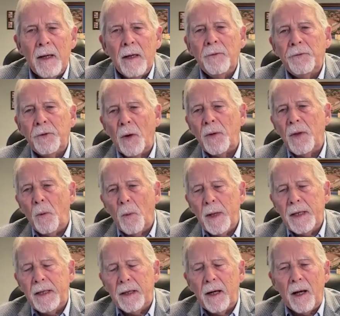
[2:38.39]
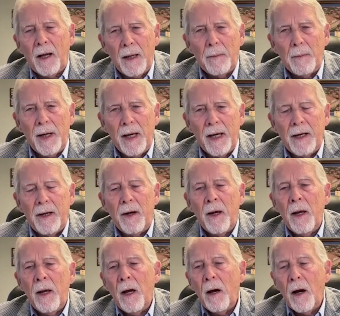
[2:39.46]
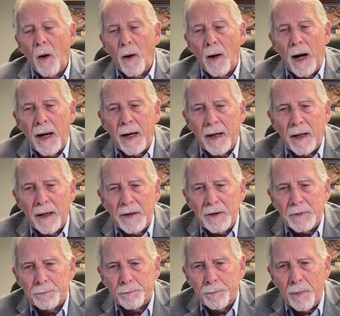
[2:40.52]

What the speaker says: so that we can eliminate or at least